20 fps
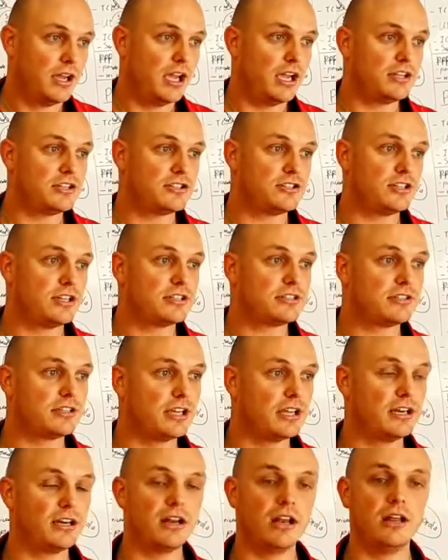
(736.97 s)
It's just
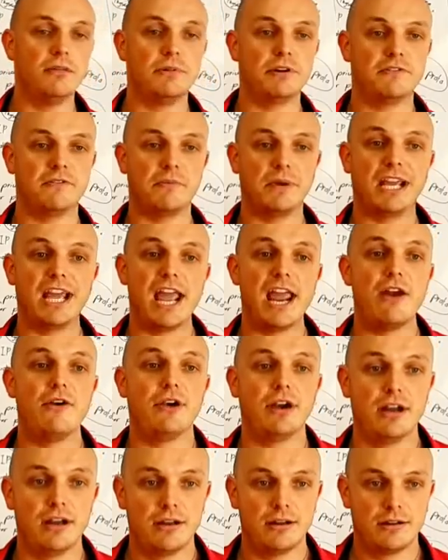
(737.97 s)
in a little bit of a bigger
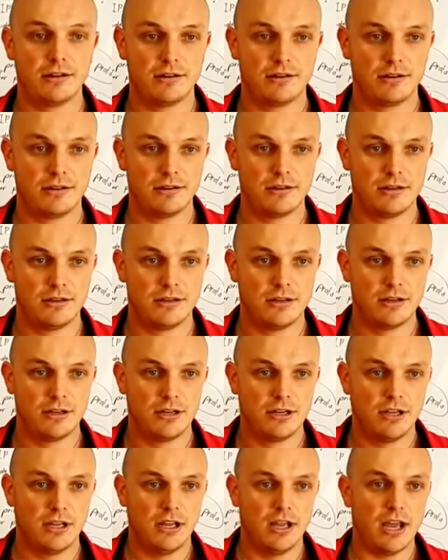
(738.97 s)
area.
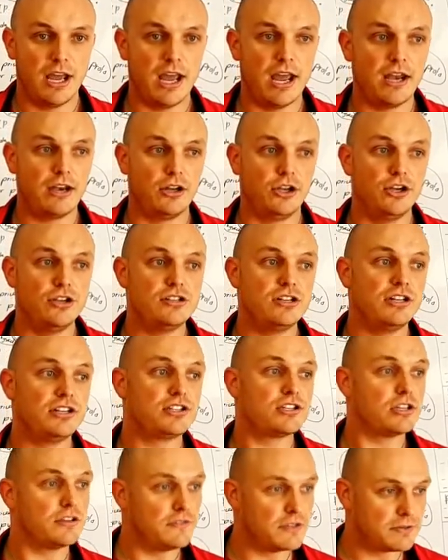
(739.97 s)
And usually
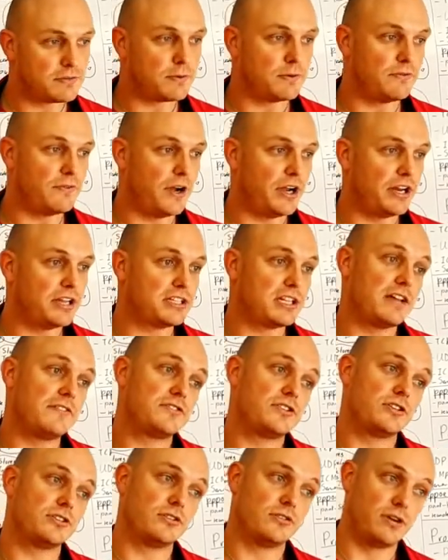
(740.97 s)
service providers have
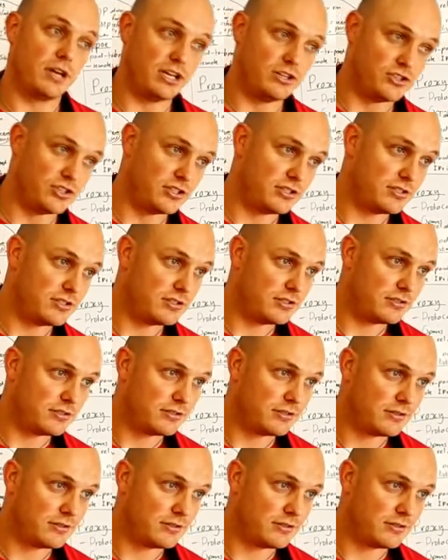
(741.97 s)
certain ranges.